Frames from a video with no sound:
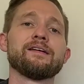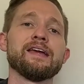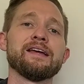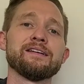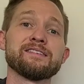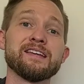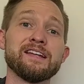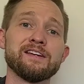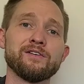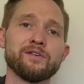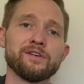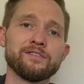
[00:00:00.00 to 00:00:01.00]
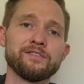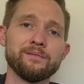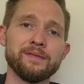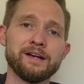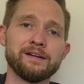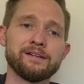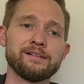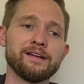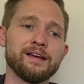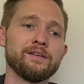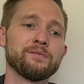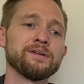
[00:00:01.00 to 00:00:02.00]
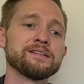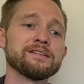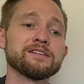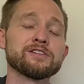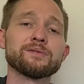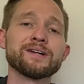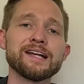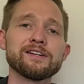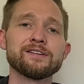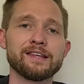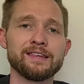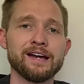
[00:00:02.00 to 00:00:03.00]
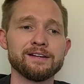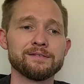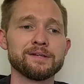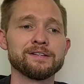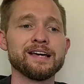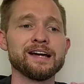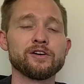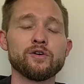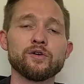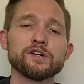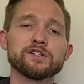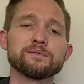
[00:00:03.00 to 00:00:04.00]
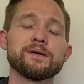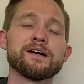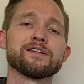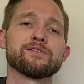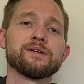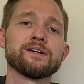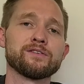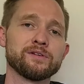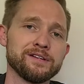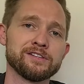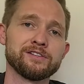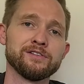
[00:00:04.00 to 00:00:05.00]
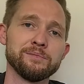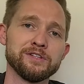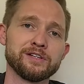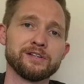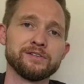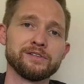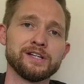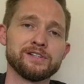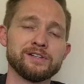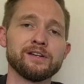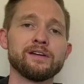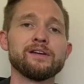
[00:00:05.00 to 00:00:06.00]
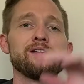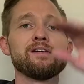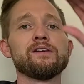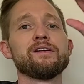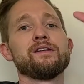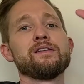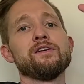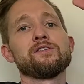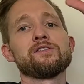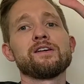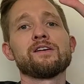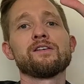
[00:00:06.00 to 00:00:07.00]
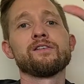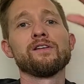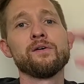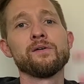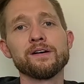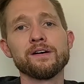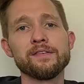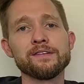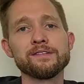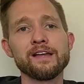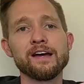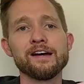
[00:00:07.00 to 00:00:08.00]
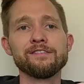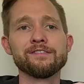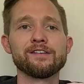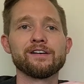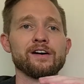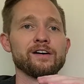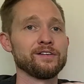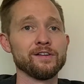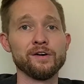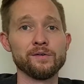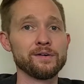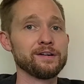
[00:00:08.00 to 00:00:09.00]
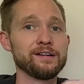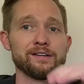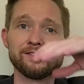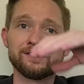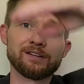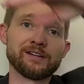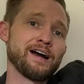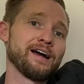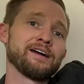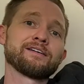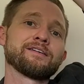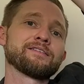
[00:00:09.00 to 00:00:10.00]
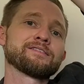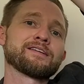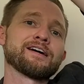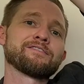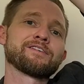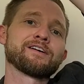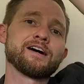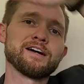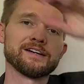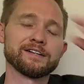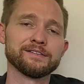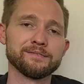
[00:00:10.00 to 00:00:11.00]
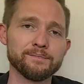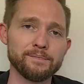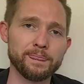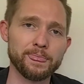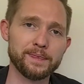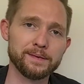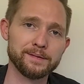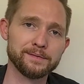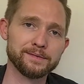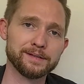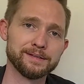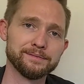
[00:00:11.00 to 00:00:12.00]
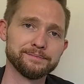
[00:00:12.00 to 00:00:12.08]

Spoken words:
in ascending order from there. And the reason it's arranged like that is because that corresponds with traditional music notation. Notes that are lower on the staff are lower, and notes that are higher on the staff are higher. Okay.